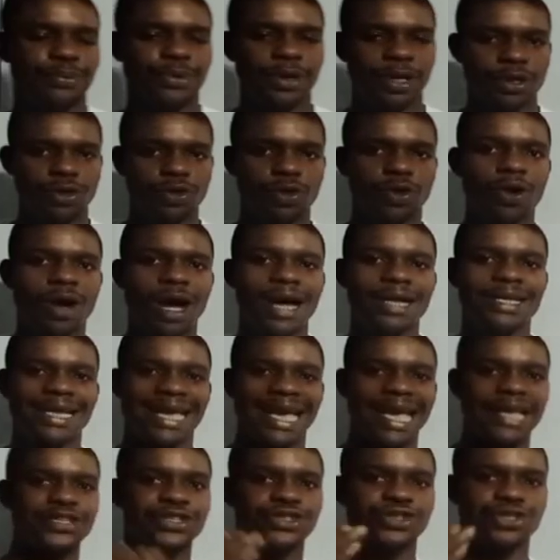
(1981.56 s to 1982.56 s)
point or
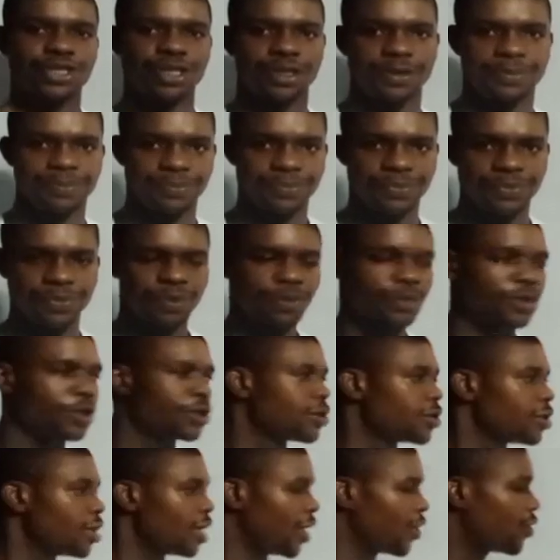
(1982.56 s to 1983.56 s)
at the extreme.
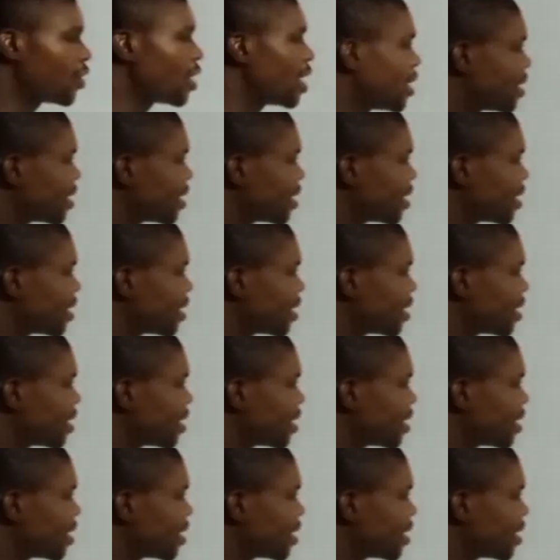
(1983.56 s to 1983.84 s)
A good